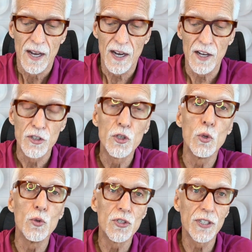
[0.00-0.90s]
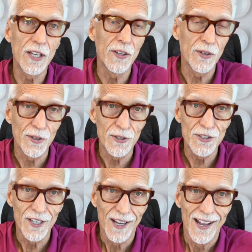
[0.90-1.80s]
uh, two
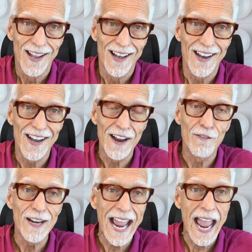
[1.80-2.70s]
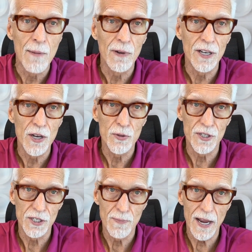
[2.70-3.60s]
skills uh, every
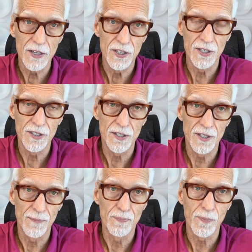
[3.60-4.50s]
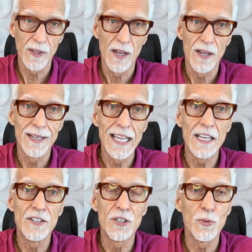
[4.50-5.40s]
amyloidosis patient uh,
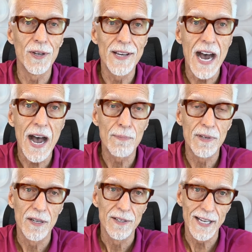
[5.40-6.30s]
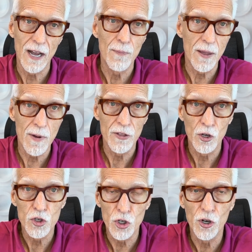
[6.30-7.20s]
needs to adopt to help them on
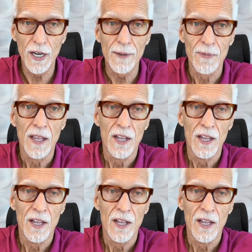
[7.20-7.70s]
their journey.